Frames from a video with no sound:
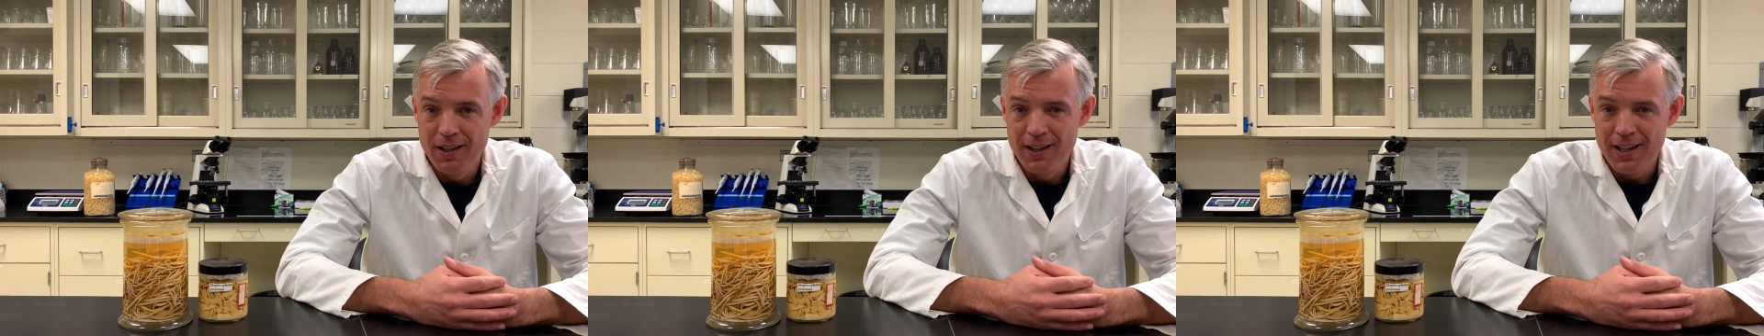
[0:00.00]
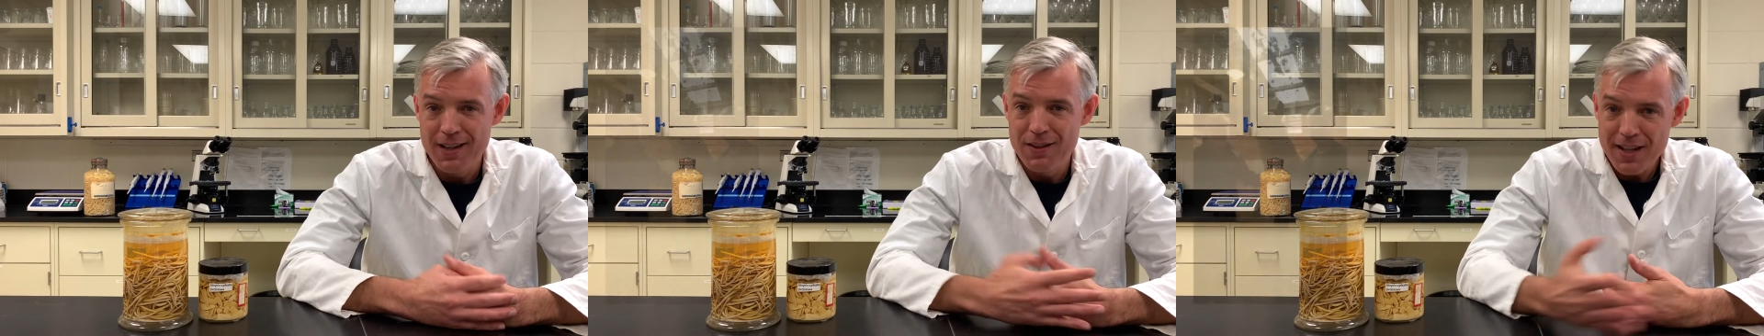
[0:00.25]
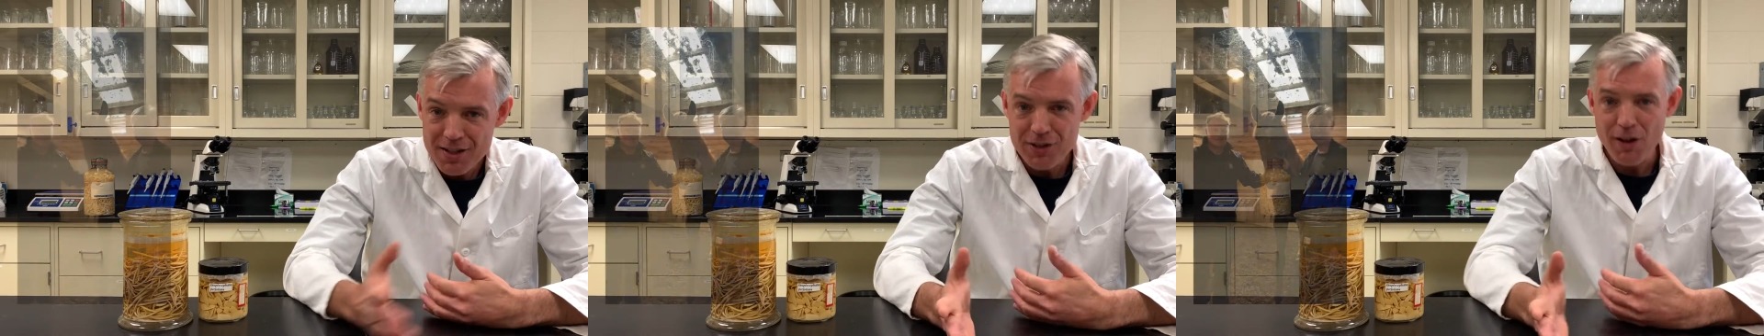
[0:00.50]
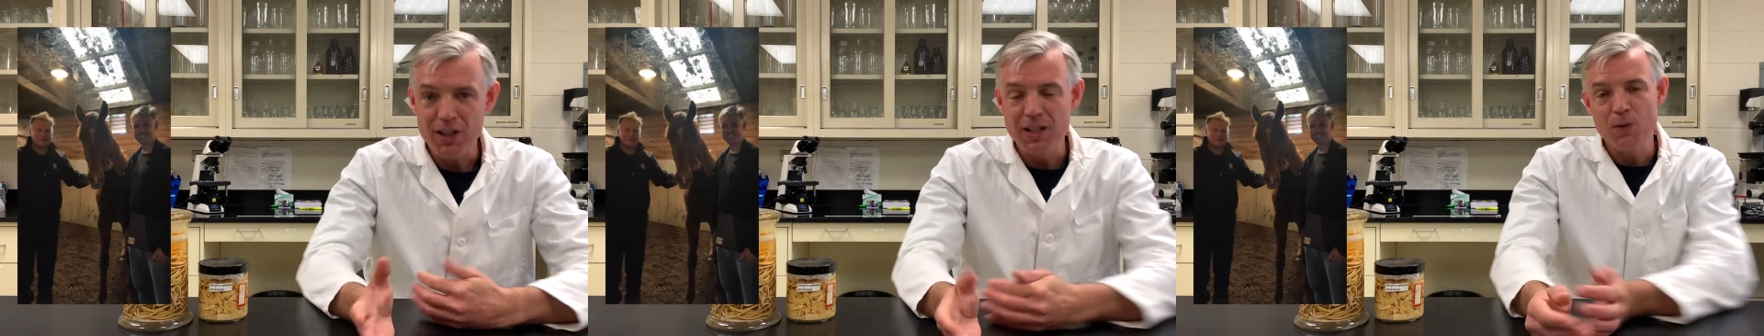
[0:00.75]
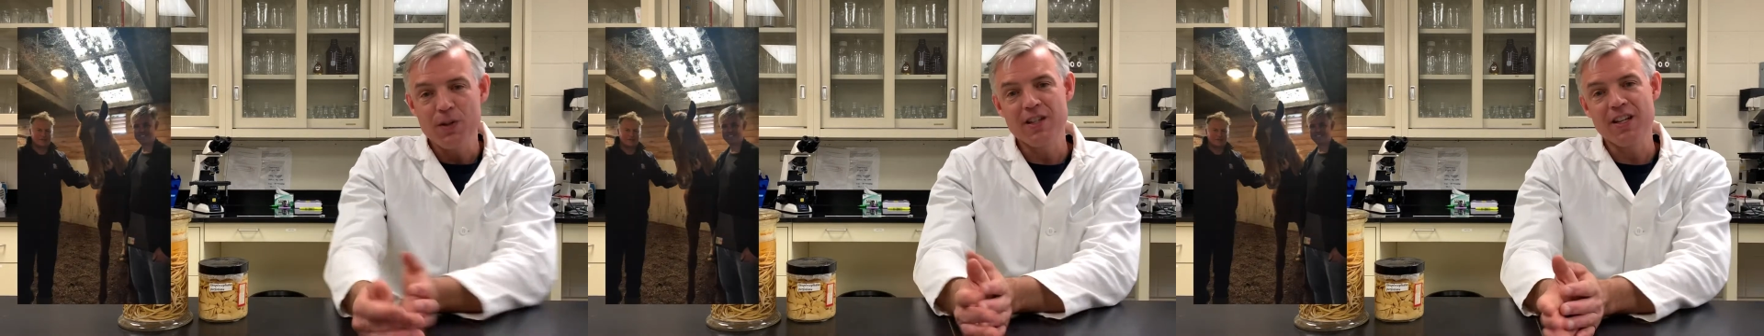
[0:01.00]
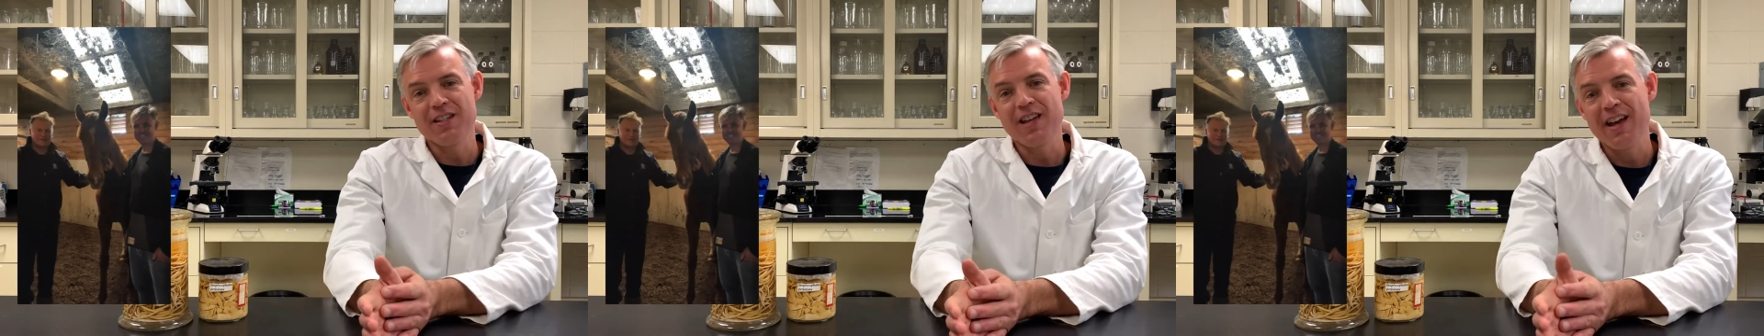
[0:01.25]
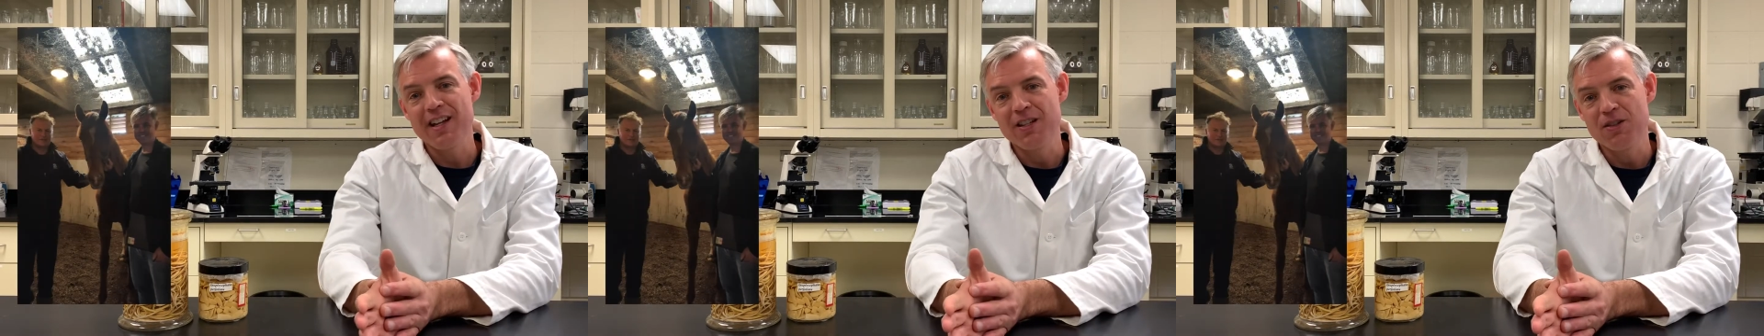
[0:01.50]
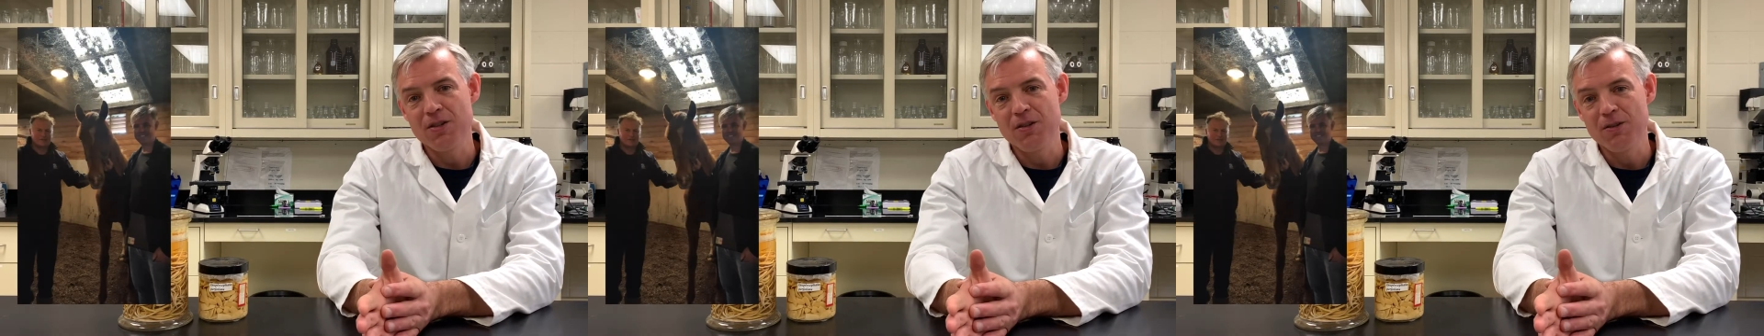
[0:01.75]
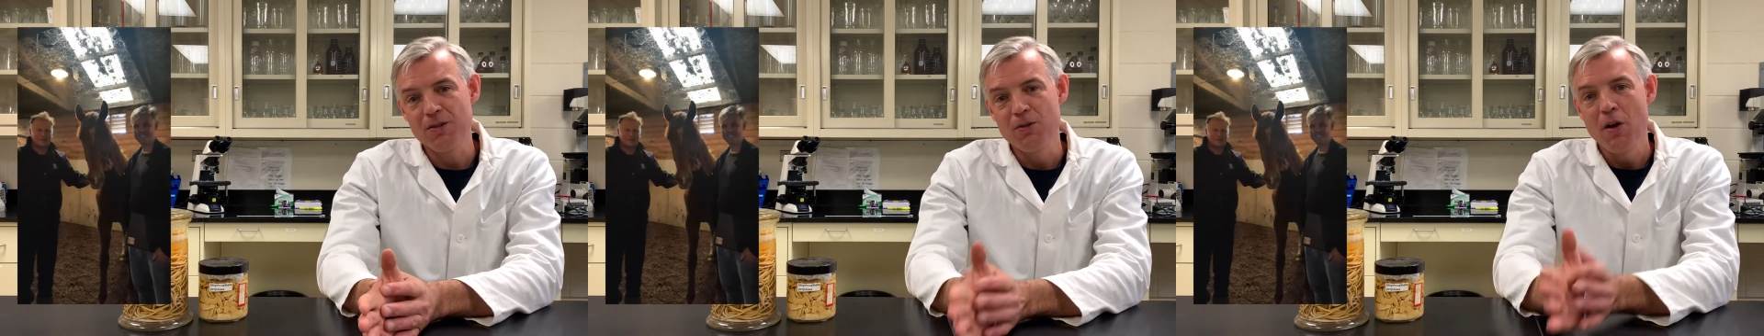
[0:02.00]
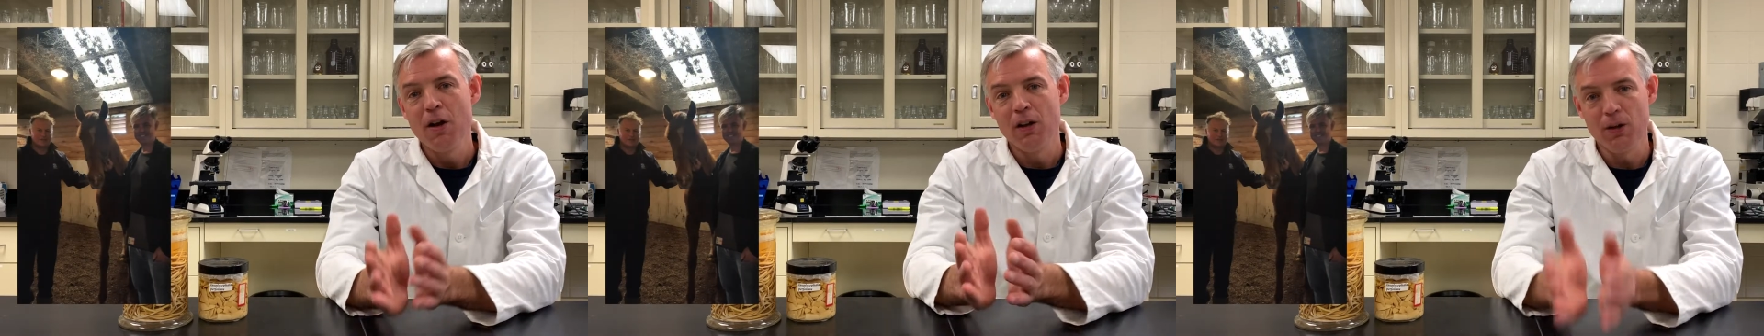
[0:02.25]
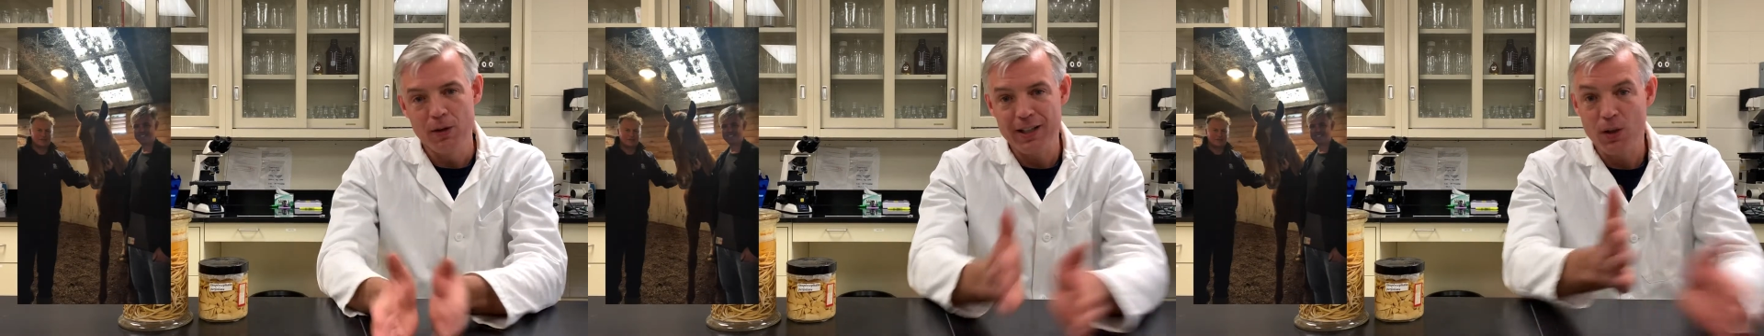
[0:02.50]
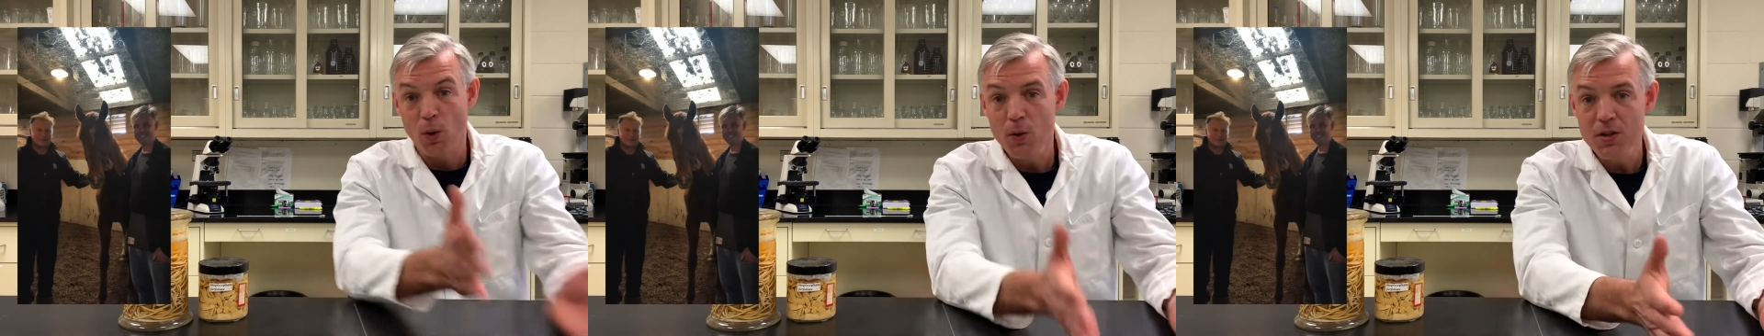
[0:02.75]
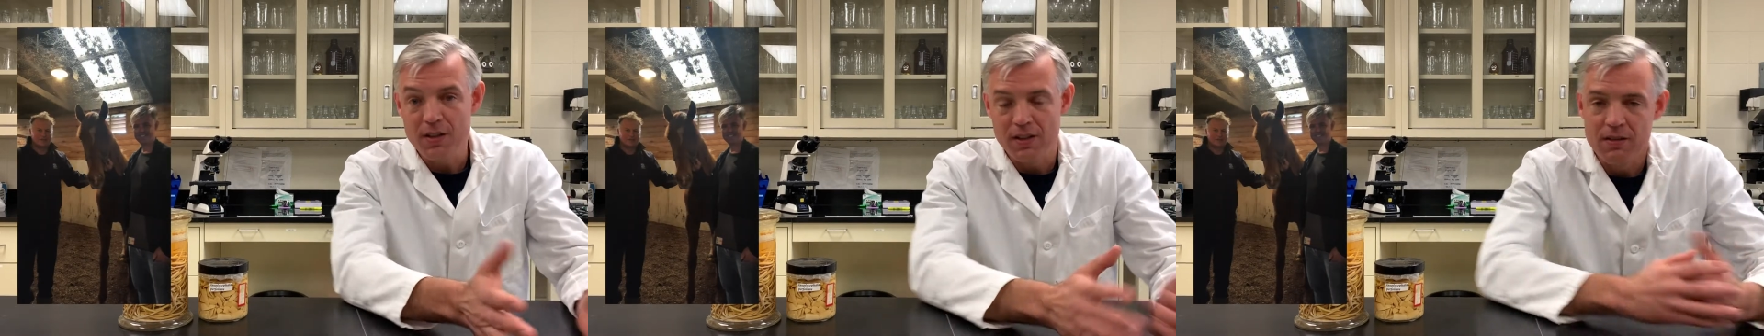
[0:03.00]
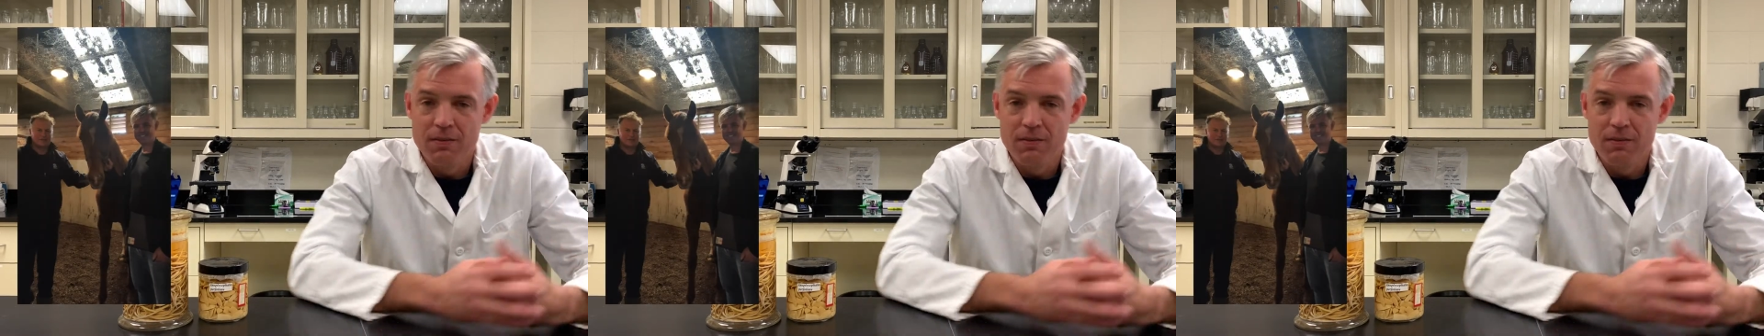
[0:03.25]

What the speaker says: In this study, we decided to look at the horses,